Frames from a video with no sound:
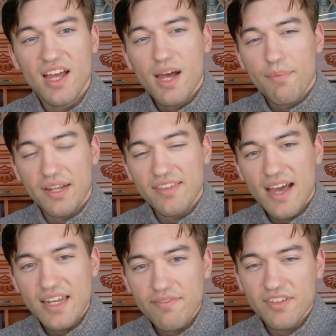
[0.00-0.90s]
but at the
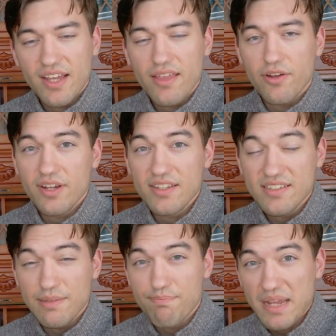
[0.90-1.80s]
end of the day, there is
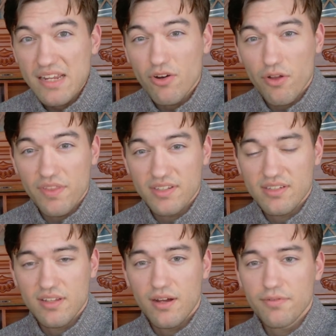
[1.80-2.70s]
debate on this
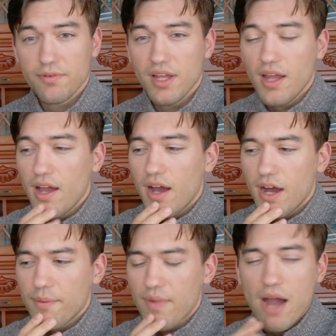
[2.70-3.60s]
stuff.
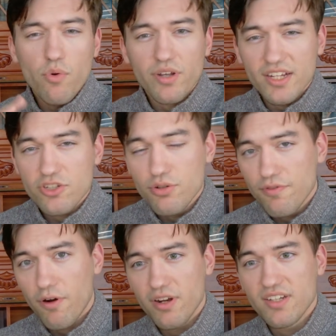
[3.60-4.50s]
I won't get too
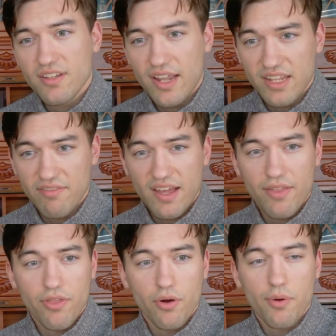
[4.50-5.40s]
far into any of
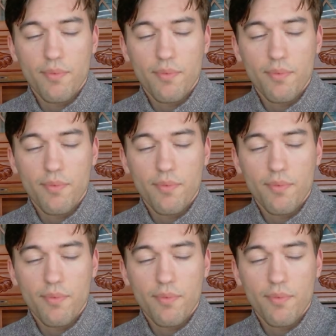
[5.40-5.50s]
that, though.